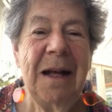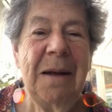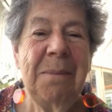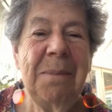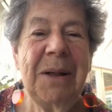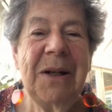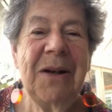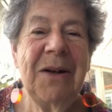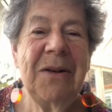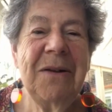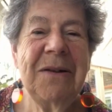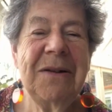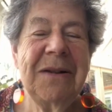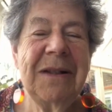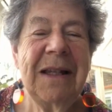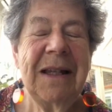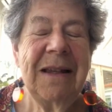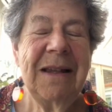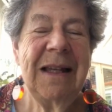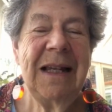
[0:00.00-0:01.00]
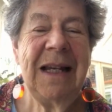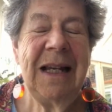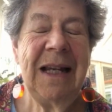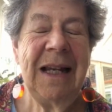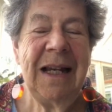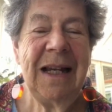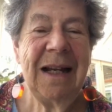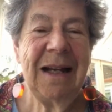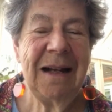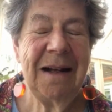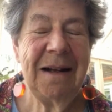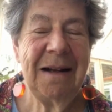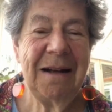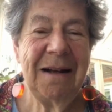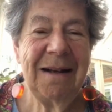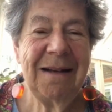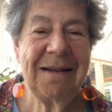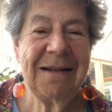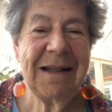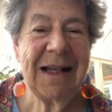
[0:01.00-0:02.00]
because the
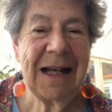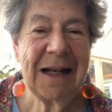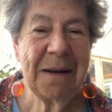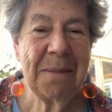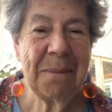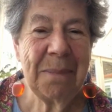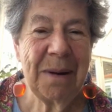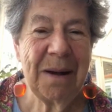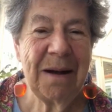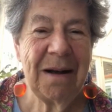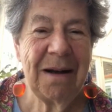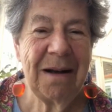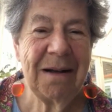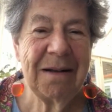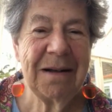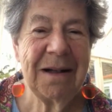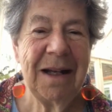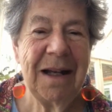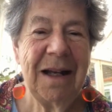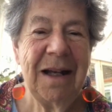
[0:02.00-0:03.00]
second part